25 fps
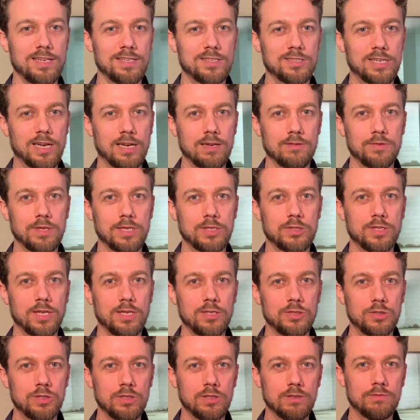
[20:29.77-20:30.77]
it's kind of an
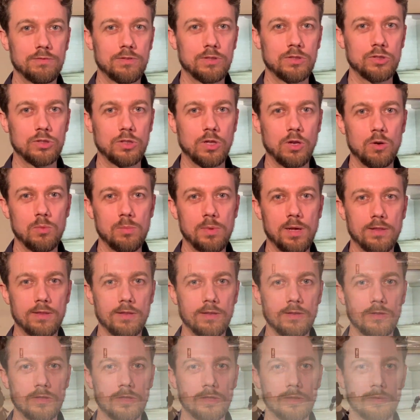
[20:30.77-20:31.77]
extension of the S.L.O.W method.